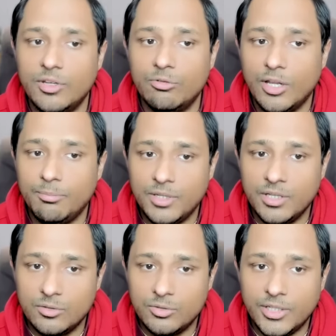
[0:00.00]
It will
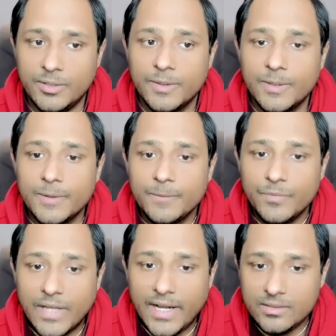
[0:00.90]
appear. Okay.
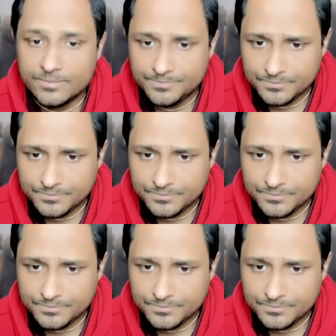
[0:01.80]
And